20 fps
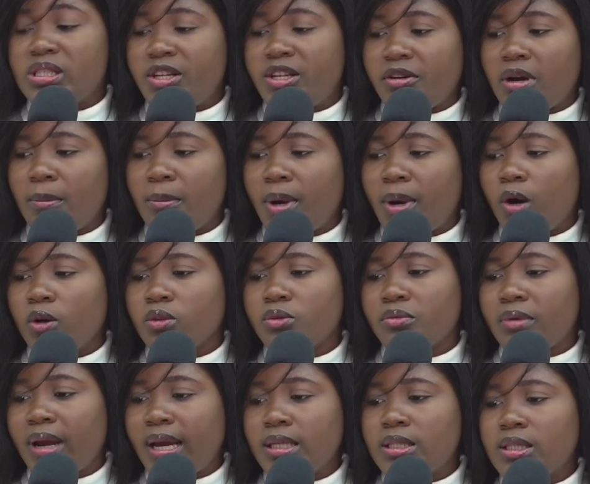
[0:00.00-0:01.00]

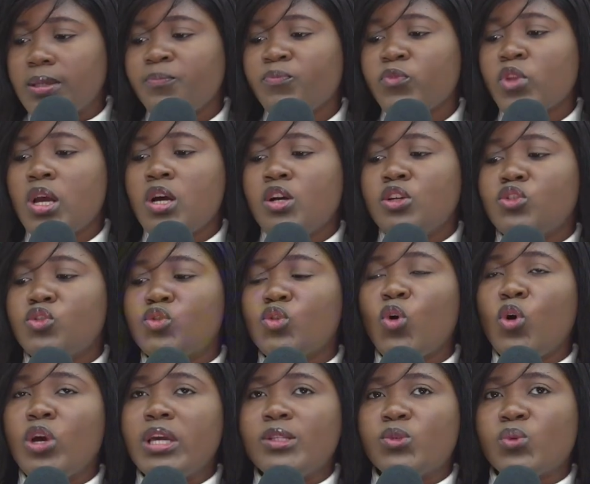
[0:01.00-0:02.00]
thereabout, right?
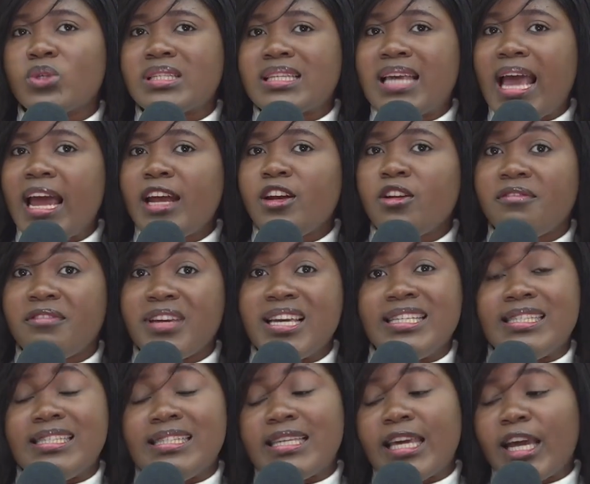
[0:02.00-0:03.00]
So it was kind of
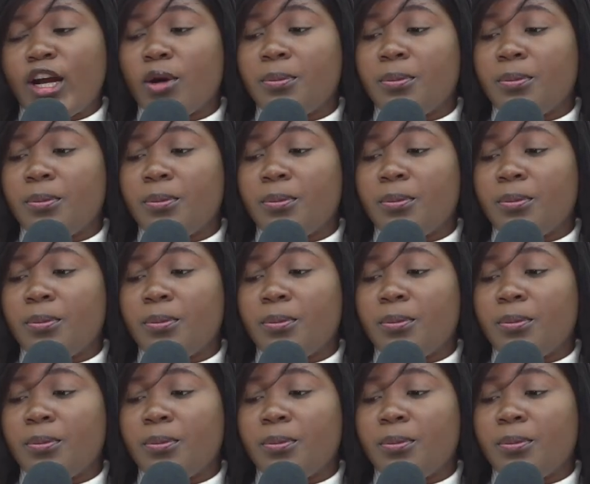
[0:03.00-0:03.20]
a scare